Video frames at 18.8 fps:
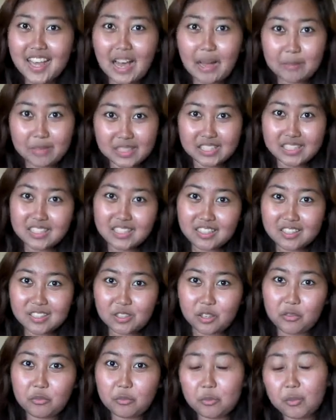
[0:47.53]
I'm going to start
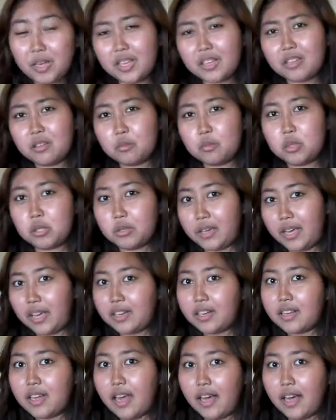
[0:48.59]
off with what you get